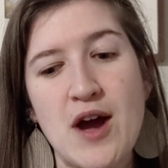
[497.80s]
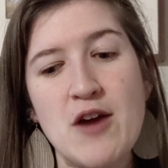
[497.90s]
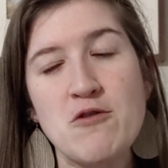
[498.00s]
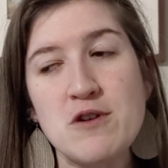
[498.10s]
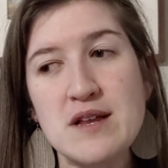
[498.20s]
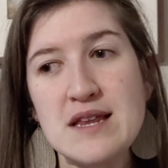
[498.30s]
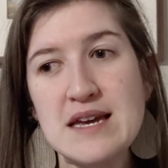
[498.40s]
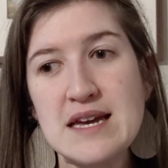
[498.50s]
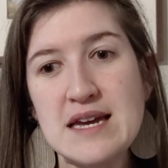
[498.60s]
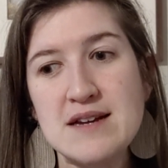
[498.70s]
I
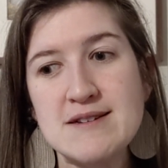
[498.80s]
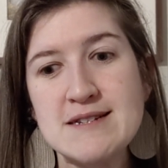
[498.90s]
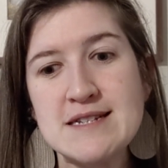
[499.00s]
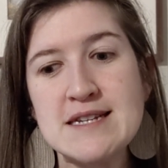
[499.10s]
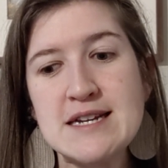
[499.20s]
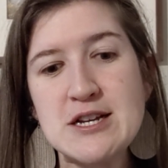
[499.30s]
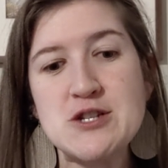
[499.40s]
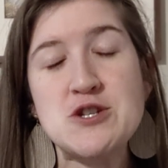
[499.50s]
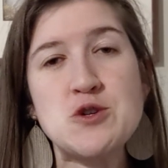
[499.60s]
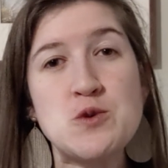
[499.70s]
really
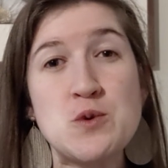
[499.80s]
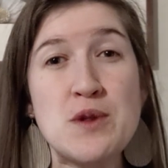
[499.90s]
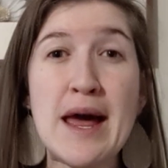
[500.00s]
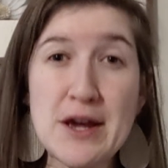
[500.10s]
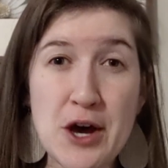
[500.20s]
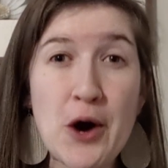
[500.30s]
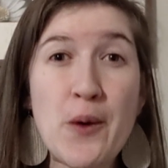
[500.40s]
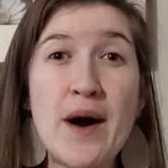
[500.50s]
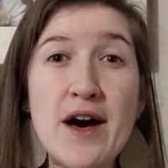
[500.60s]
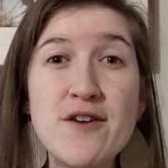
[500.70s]
needed to let
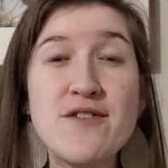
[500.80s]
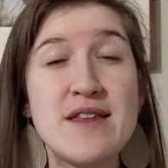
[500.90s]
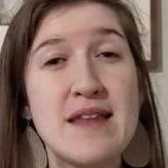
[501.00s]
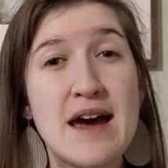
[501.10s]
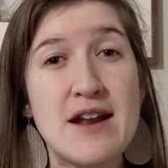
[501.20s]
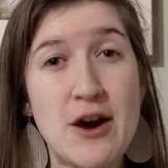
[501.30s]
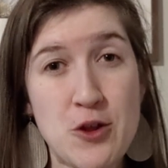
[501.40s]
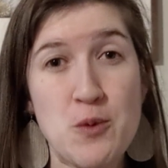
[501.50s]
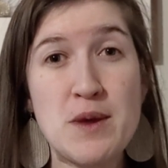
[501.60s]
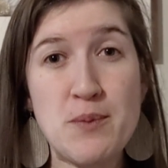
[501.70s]
go of, and that
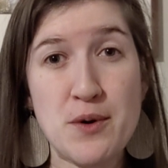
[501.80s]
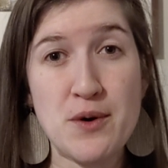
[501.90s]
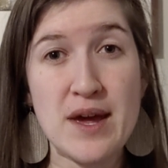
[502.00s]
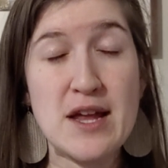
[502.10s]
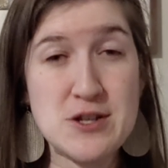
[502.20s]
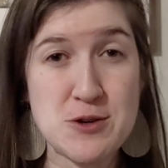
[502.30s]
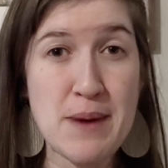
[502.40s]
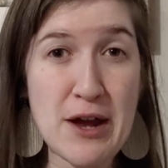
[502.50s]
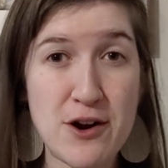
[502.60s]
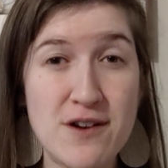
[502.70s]
other people can do
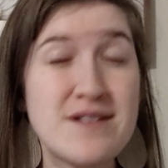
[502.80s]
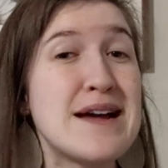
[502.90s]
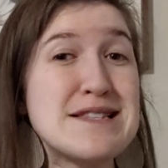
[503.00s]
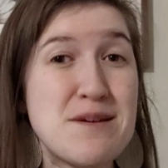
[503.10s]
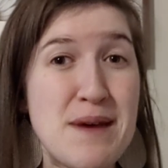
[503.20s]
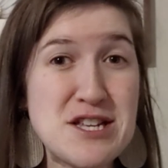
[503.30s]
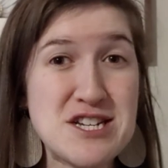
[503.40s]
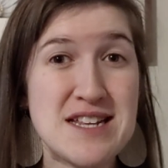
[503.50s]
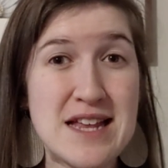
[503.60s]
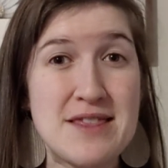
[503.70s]
better. Not to
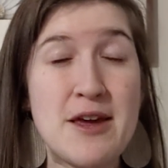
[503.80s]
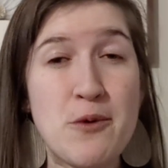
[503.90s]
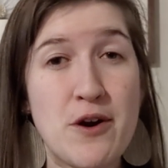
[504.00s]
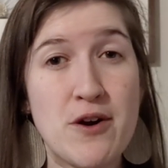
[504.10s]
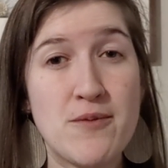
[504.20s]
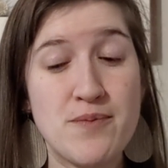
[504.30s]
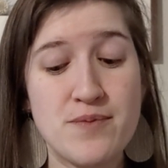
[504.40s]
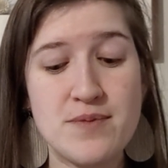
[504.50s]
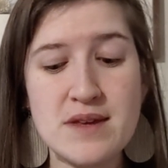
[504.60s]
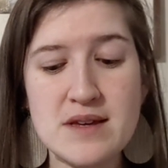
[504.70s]
mention that
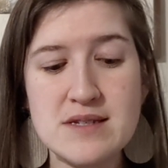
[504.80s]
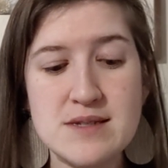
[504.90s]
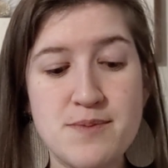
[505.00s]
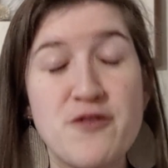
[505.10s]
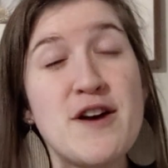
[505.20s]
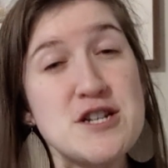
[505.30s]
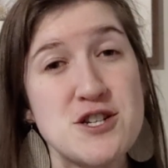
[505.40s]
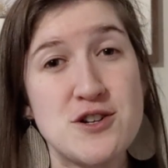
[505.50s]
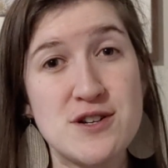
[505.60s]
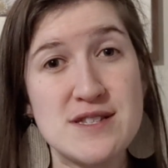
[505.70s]
these
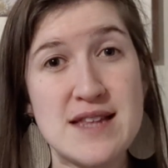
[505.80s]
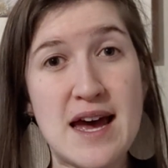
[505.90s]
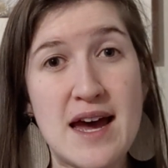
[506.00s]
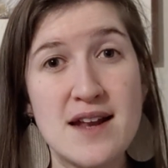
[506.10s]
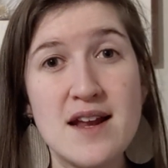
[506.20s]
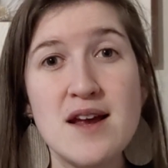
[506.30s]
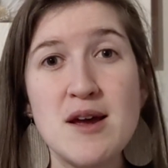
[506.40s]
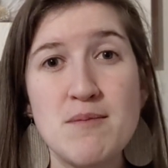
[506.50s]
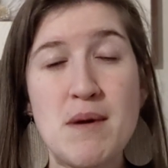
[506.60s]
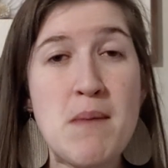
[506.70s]
professionals that
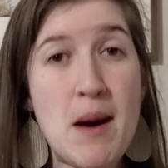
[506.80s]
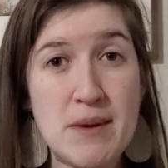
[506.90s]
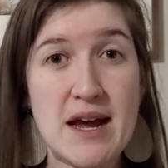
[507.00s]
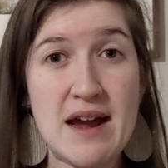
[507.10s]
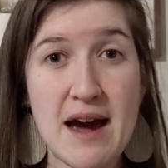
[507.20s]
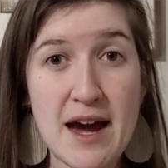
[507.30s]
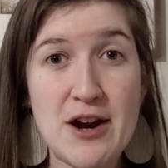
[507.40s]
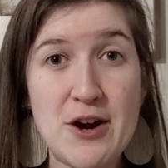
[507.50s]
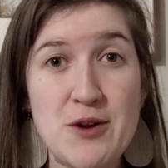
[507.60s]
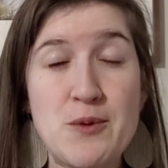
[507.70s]
my mom and I
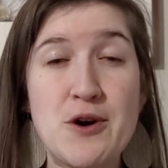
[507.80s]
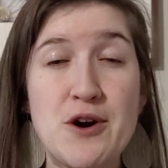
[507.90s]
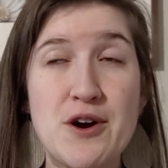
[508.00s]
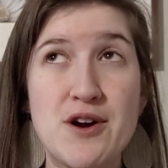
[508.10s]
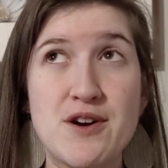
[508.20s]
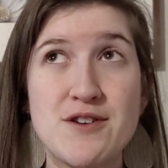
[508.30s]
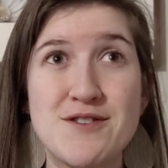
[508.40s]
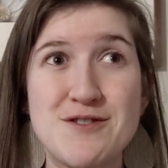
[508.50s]
hired were